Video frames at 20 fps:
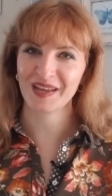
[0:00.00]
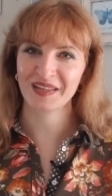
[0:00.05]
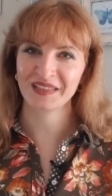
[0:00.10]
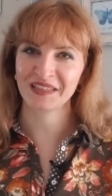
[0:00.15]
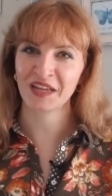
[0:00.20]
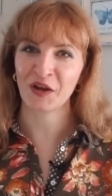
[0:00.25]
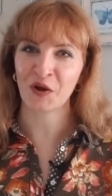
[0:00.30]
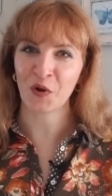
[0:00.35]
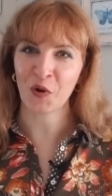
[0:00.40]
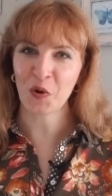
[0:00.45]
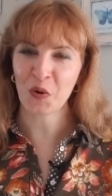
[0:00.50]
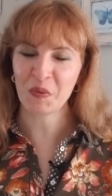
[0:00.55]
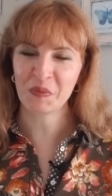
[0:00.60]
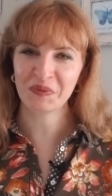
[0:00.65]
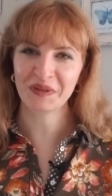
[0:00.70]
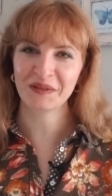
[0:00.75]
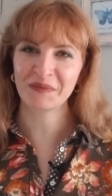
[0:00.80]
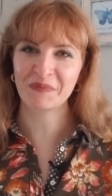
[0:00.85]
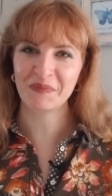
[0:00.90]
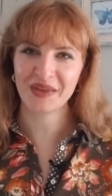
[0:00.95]
And I hope
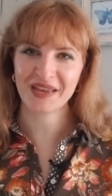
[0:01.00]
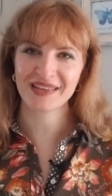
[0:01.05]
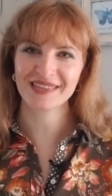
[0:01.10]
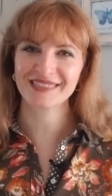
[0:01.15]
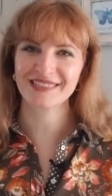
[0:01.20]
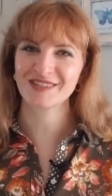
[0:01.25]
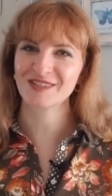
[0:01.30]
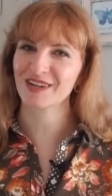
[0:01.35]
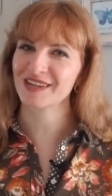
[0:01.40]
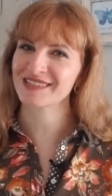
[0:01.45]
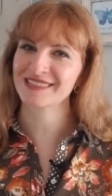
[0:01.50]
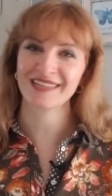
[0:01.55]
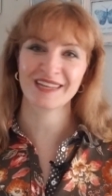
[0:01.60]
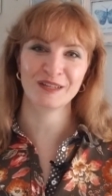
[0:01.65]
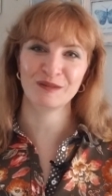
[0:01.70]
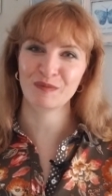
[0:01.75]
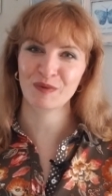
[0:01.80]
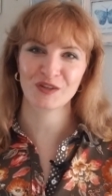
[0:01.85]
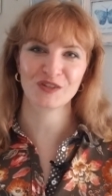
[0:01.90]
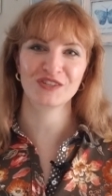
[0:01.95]
it makes just
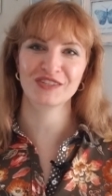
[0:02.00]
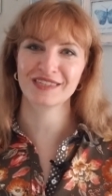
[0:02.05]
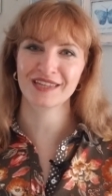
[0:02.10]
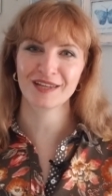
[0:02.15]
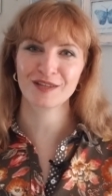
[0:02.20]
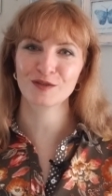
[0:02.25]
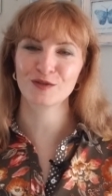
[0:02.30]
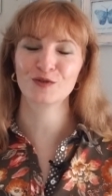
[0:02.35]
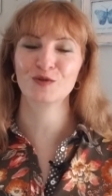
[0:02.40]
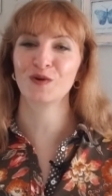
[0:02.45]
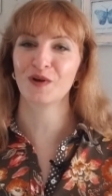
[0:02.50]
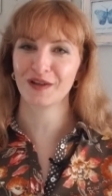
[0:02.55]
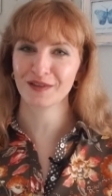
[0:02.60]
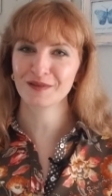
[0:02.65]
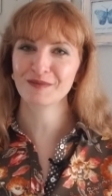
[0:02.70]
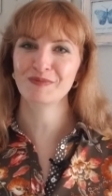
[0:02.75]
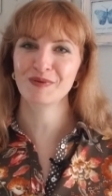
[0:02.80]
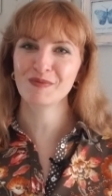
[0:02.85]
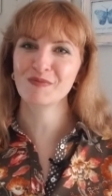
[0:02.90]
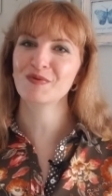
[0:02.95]
as much sense to
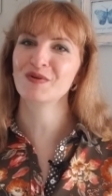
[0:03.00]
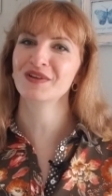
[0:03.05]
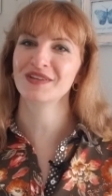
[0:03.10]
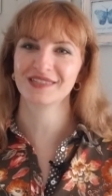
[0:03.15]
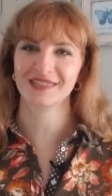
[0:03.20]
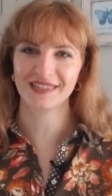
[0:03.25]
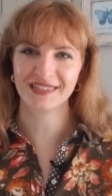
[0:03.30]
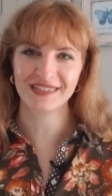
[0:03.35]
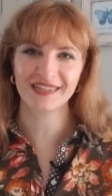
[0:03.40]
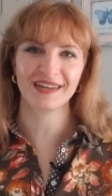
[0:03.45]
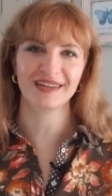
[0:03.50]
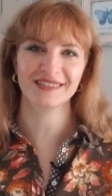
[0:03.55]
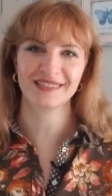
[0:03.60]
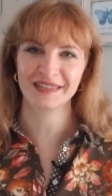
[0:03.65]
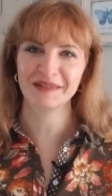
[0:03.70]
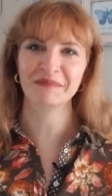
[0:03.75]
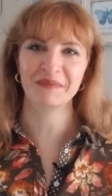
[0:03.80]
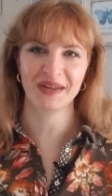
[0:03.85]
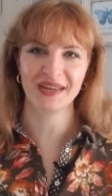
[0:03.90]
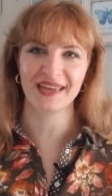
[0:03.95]
other people as it does
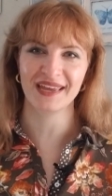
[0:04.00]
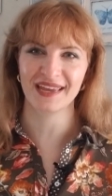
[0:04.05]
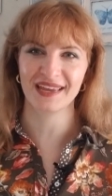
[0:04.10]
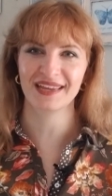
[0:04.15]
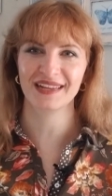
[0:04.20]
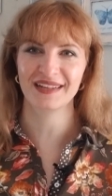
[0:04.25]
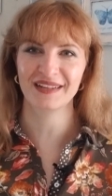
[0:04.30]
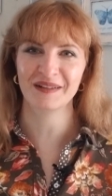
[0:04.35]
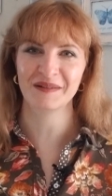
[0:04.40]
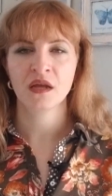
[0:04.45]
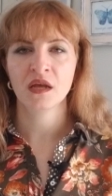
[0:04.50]
in my head.